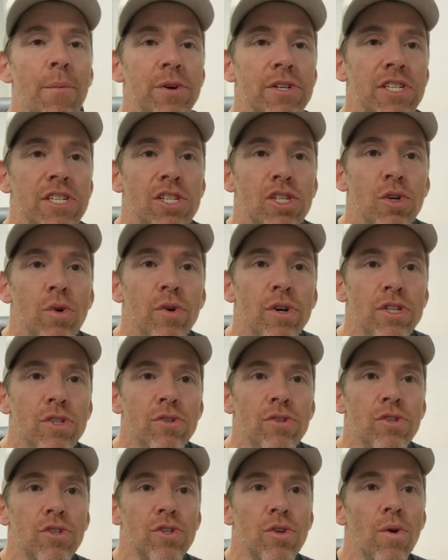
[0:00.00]
which is toys
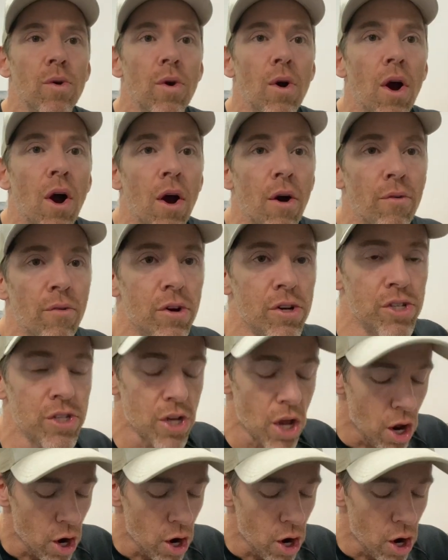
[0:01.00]
underscore R Us.